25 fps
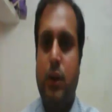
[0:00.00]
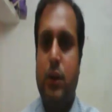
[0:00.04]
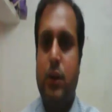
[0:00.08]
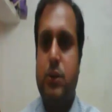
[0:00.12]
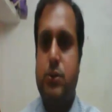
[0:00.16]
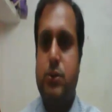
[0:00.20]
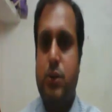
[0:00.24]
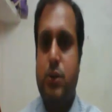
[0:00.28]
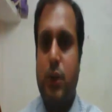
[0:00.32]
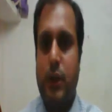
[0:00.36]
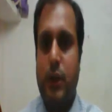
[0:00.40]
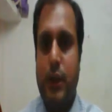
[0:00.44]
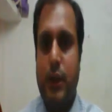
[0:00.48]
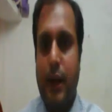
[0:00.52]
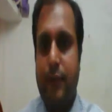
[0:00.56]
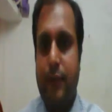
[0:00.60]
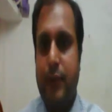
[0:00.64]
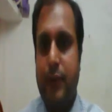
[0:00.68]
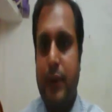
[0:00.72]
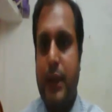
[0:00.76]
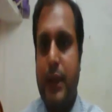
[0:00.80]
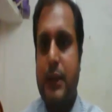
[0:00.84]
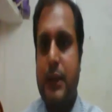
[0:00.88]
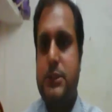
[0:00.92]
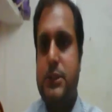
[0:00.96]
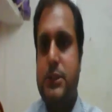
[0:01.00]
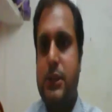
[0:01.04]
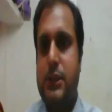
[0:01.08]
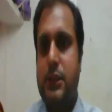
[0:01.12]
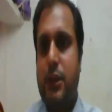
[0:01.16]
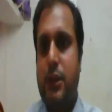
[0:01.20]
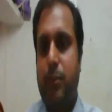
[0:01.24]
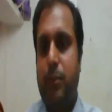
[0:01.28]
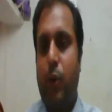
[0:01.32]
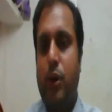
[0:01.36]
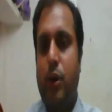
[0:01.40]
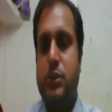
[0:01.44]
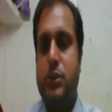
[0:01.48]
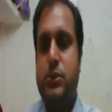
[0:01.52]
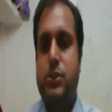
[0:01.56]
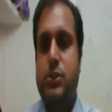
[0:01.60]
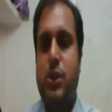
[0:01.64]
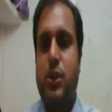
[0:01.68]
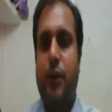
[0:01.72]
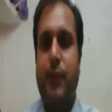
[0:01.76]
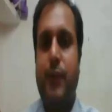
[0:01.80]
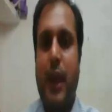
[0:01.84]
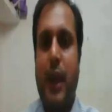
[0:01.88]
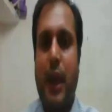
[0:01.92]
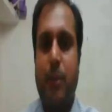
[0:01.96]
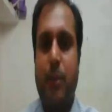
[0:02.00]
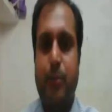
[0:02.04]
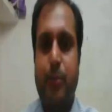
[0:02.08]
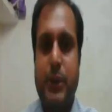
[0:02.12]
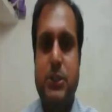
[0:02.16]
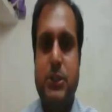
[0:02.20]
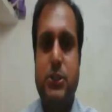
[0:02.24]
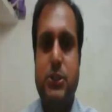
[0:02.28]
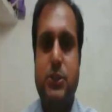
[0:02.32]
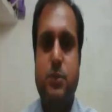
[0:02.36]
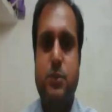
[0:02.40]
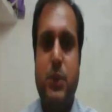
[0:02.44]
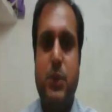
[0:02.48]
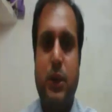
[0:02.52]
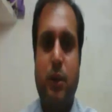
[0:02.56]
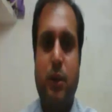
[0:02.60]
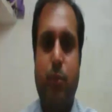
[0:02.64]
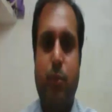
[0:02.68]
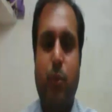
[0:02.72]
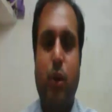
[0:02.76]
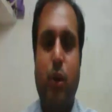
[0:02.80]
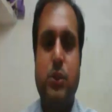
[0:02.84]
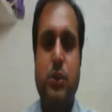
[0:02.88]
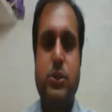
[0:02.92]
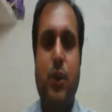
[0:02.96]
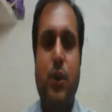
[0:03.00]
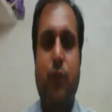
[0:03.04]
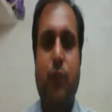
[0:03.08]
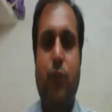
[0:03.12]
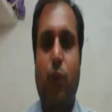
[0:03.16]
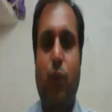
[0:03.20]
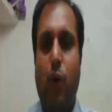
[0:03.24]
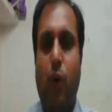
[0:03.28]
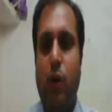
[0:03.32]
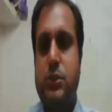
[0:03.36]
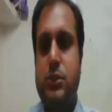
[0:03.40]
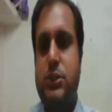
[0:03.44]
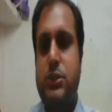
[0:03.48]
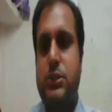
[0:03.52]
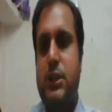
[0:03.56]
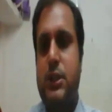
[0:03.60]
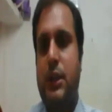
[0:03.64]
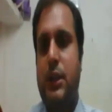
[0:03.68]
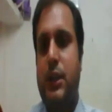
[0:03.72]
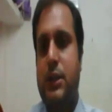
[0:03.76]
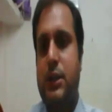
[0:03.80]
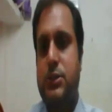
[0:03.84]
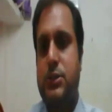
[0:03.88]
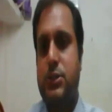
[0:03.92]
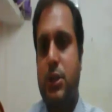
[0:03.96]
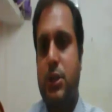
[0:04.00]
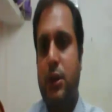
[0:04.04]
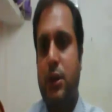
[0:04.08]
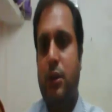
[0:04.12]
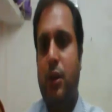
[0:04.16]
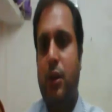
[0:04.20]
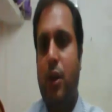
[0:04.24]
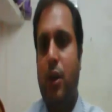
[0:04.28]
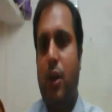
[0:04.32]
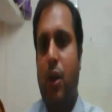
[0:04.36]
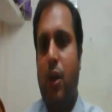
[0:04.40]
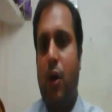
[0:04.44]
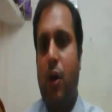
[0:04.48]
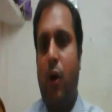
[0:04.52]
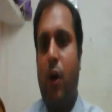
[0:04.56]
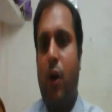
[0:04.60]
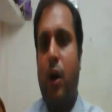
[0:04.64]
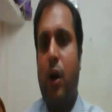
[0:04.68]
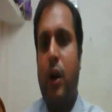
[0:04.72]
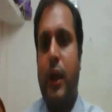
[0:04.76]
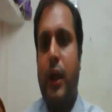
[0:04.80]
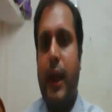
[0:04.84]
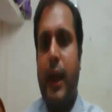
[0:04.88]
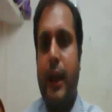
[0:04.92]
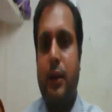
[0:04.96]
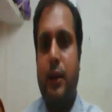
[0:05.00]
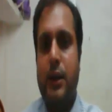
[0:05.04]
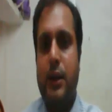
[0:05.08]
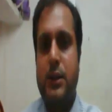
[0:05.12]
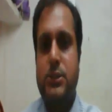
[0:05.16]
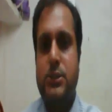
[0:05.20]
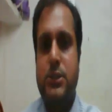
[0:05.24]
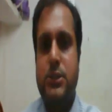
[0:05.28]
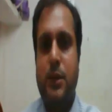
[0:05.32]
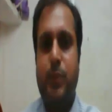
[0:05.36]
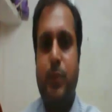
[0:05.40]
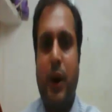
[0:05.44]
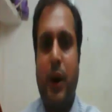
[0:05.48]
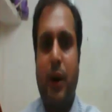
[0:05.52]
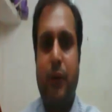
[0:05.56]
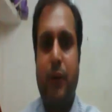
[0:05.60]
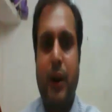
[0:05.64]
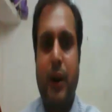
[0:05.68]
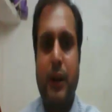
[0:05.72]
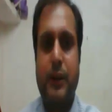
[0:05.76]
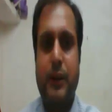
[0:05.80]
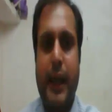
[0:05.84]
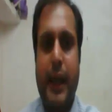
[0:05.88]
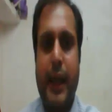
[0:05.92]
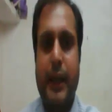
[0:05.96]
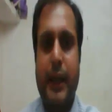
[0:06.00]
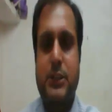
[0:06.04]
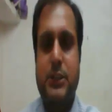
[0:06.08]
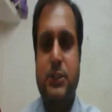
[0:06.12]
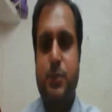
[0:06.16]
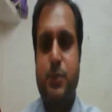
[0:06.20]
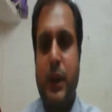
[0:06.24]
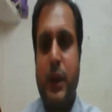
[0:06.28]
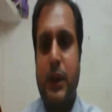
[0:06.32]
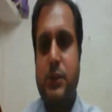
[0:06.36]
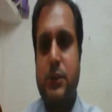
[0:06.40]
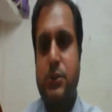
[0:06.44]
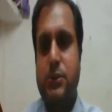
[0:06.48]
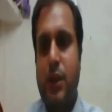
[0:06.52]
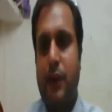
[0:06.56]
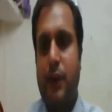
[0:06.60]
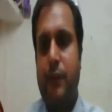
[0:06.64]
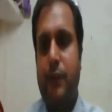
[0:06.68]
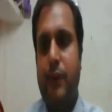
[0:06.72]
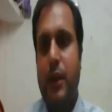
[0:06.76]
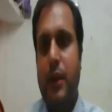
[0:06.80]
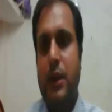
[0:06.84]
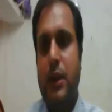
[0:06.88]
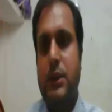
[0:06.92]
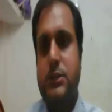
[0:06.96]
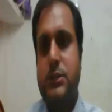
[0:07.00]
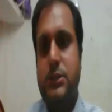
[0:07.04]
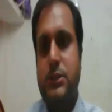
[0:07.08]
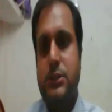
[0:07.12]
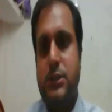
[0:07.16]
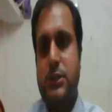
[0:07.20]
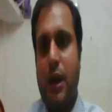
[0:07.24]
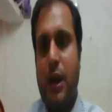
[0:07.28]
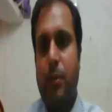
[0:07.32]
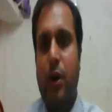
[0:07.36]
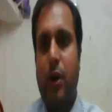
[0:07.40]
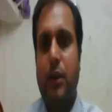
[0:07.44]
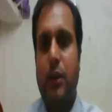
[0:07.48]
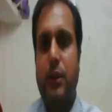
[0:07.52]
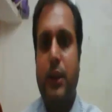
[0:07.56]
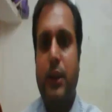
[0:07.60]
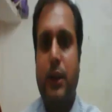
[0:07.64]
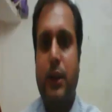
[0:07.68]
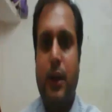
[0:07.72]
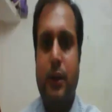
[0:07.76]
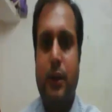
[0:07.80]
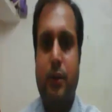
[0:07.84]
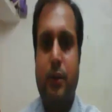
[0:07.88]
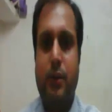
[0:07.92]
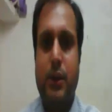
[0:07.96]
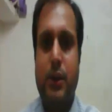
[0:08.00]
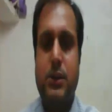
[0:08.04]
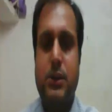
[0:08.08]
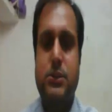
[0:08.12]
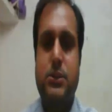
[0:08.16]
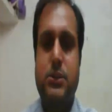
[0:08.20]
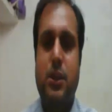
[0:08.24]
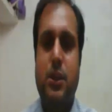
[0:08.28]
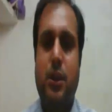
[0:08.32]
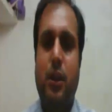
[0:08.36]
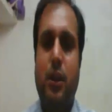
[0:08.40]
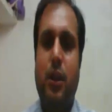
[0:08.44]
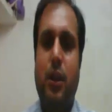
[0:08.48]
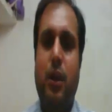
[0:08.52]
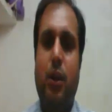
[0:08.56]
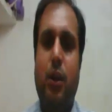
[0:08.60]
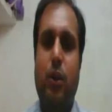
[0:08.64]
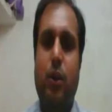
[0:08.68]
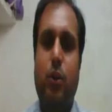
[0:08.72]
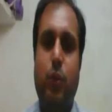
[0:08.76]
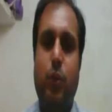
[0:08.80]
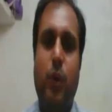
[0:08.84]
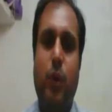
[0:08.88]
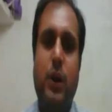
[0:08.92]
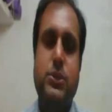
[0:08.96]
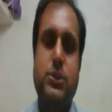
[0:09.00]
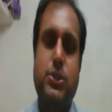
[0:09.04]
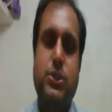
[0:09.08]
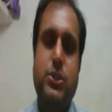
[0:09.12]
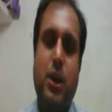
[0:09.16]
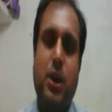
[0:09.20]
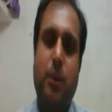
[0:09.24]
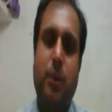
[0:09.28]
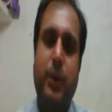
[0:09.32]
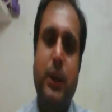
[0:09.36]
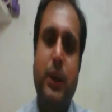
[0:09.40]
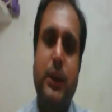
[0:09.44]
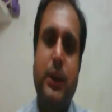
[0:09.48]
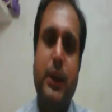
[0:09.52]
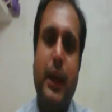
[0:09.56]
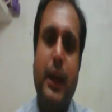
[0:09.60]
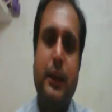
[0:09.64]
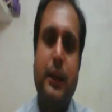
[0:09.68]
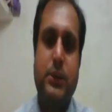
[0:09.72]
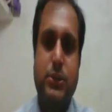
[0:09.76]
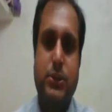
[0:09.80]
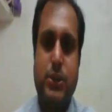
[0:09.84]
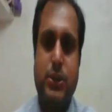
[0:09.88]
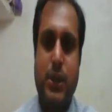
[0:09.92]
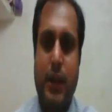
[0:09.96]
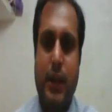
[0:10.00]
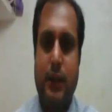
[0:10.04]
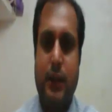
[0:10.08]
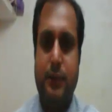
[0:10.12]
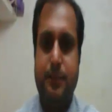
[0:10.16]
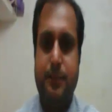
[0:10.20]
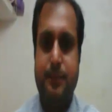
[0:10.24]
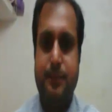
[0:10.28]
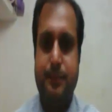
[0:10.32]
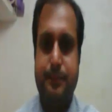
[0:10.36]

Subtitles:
So here we can see the policy of appeasement, the policy of conciliation or aggressive power at the expense of some other countries towards Germany and Italy.